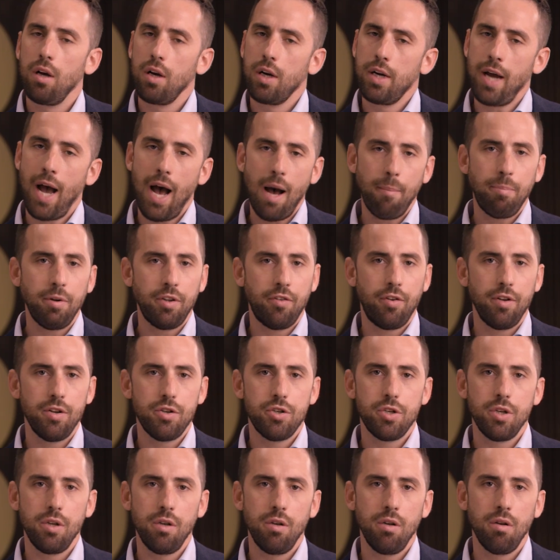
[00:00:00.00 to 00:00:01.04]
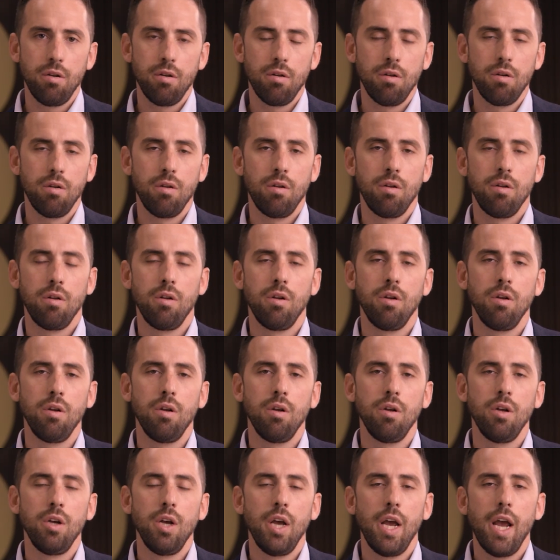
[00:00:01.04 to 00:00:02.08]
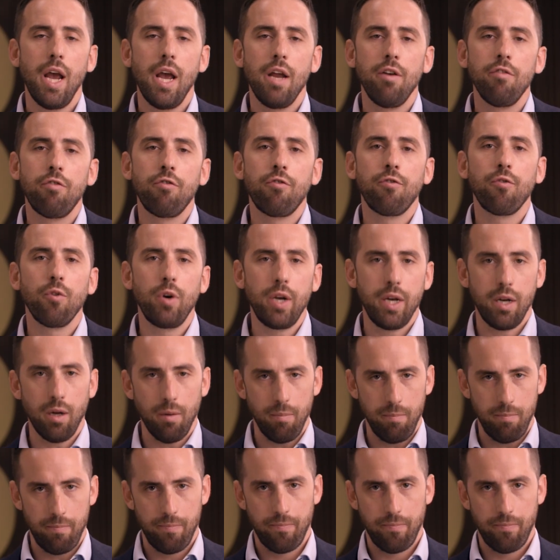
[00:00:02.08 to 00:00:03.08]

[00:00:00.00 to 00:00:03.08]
competition and freedom.